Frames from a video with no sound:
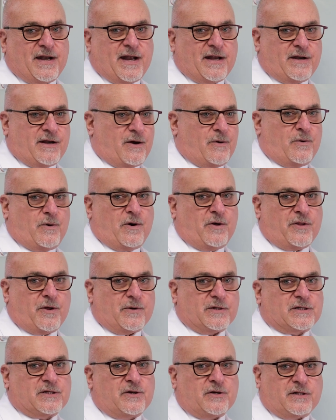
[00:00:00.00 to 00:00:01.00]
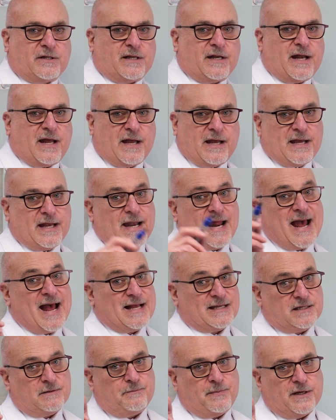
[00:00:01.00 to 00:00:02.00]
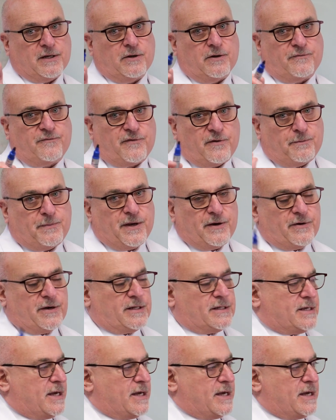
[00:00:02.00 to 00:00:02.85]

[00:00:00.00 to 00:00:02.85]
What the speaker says: I know although it's good today, it hasn't been good for a period of